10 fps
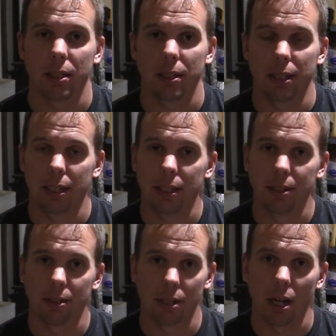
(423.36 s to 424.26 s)
then
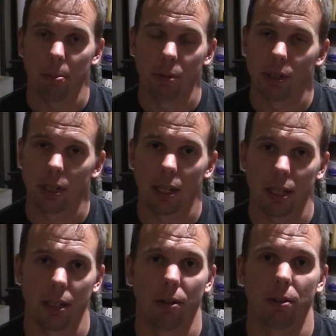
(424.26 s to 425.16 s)
you're just not pushing that
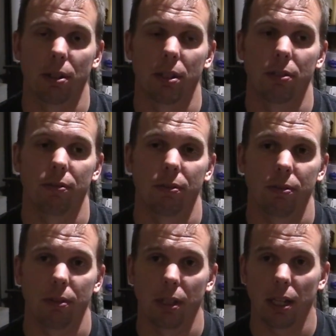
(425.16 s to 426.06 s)
thing hard enough.
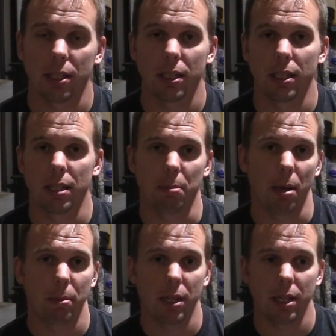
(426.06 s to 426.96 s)
And like I said, that's
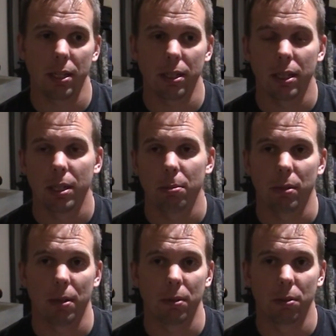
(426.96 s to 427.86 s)
my opinion.
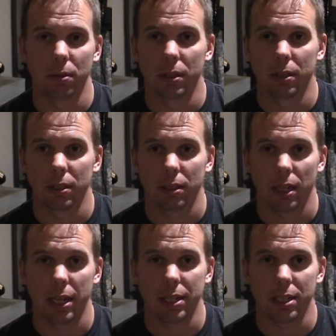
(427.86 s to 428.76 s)
But I'm going
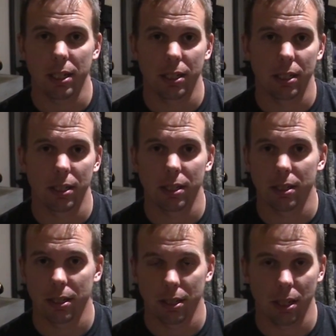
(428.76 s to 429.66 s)

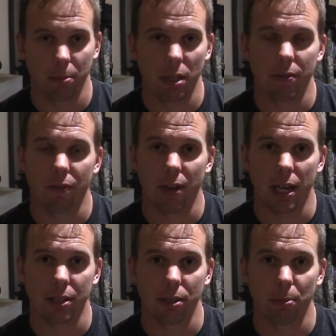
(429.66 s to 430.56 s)
8.6s. It's going to be even
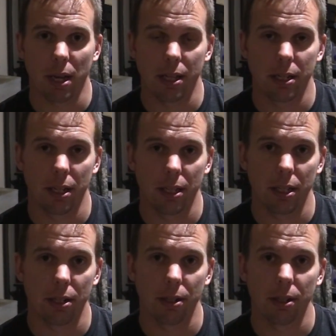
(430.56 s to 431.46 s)
faster by the end of the
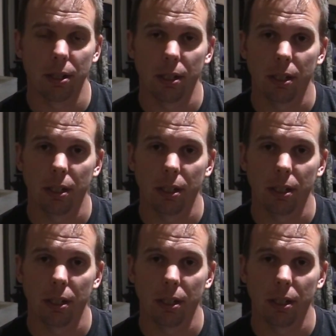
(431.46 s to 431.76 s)
year.